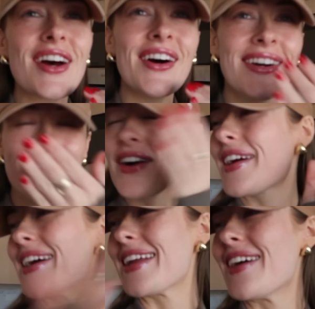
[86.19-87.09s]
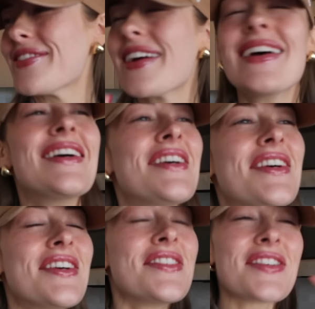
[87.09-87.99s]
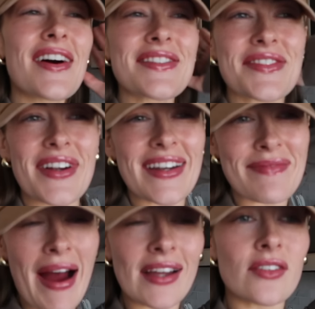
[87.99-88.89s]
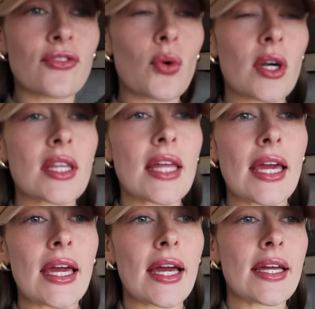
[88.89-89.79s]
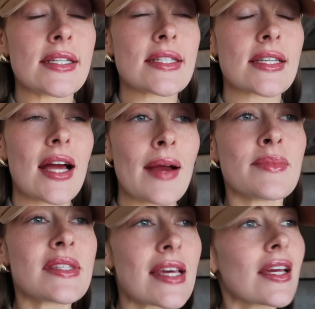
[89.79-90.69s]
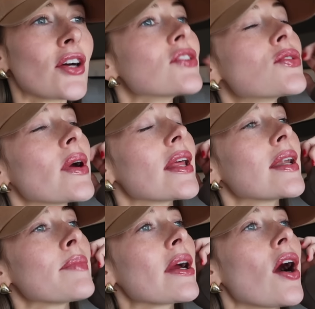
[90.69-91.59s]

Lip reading: So, okay, enough. So I was running back and forth, and I'm sitting on the toilet, and I'm like,